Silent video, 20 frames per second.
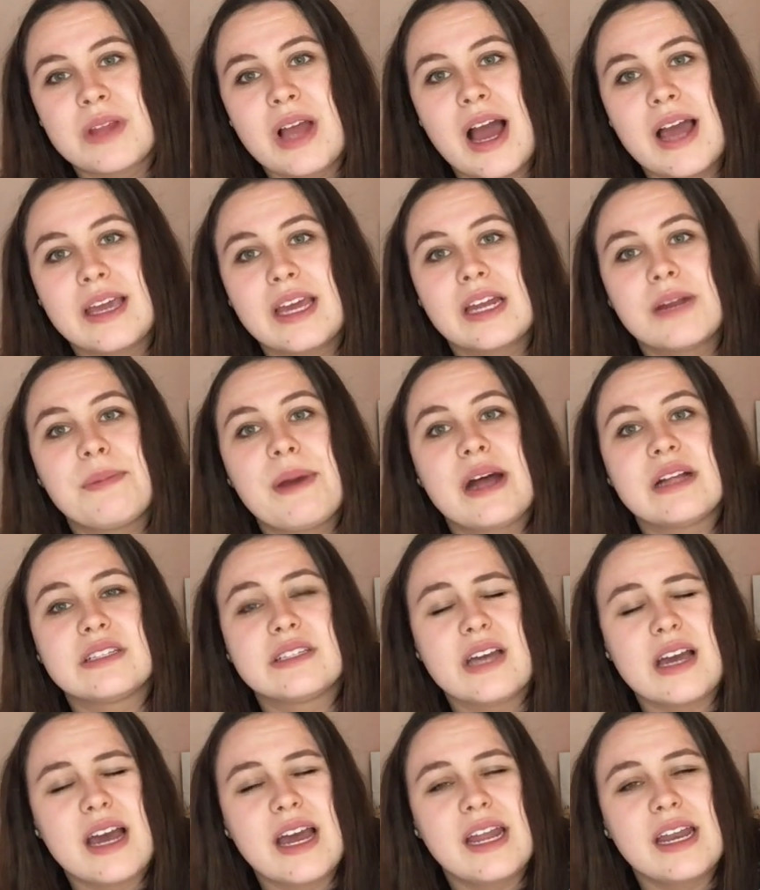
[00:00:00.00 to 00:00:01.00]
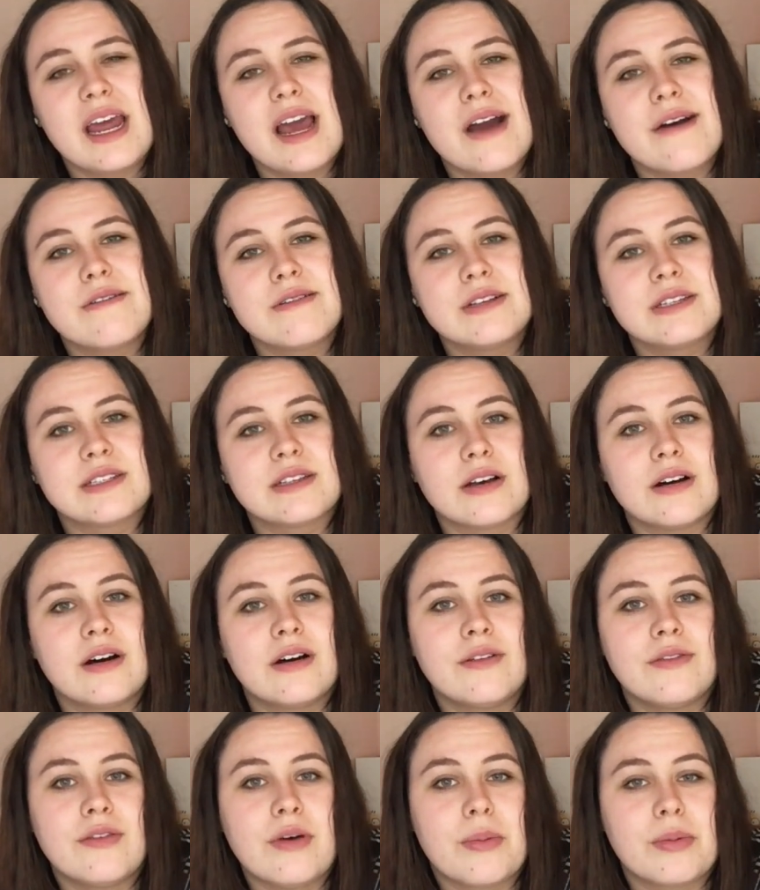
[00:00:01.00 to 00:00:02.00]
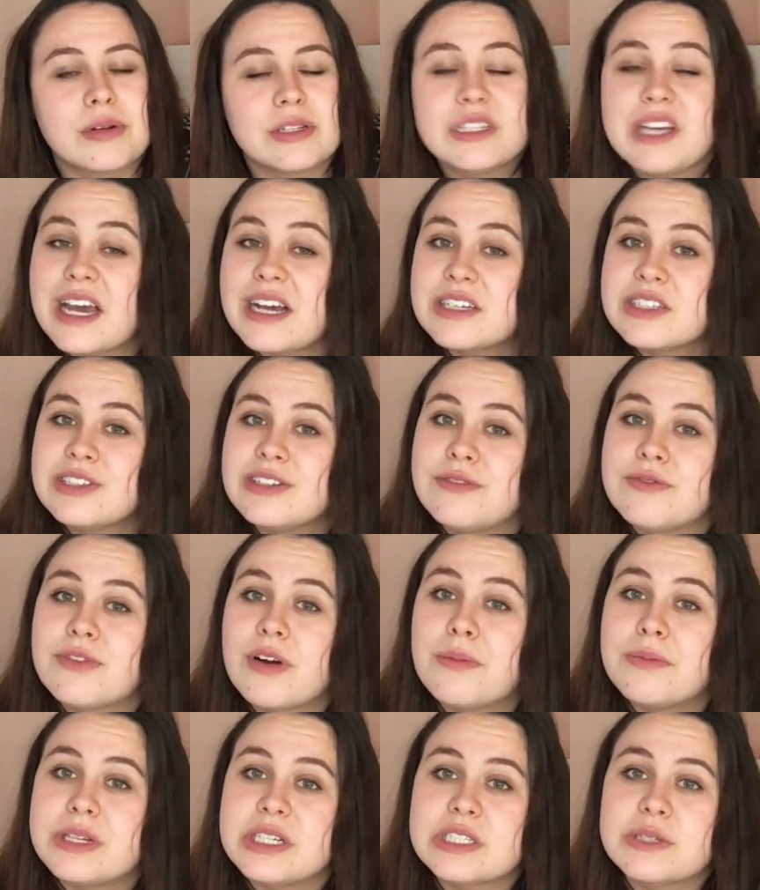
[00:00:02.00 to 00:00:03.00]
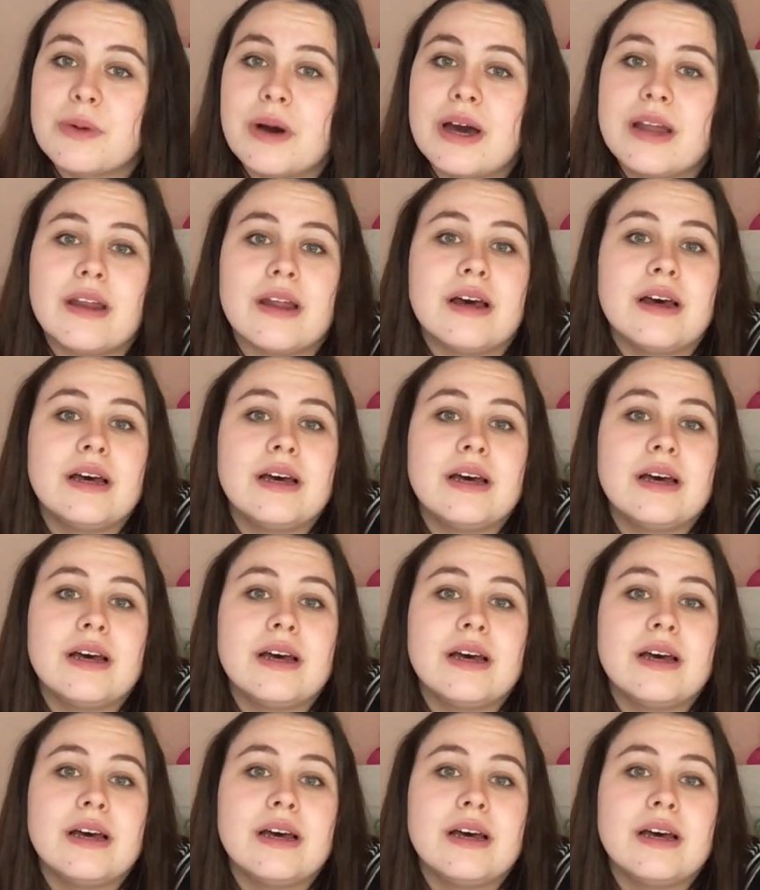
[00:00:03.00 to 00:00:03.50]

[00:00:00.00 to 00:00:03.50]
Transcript: I get about 10 hours of protection from this one